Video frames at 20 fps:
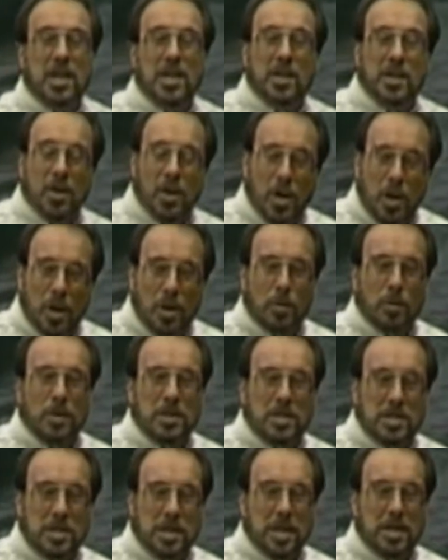you
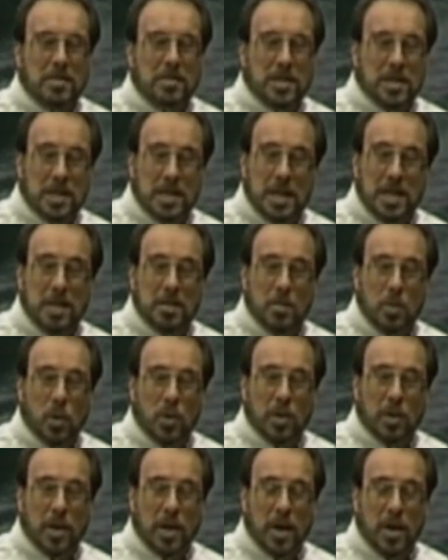always seem to need
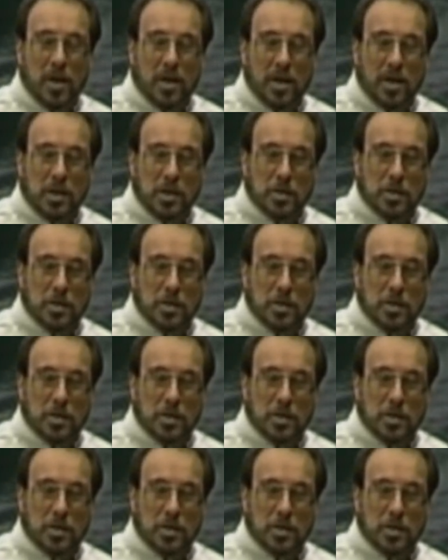more carrying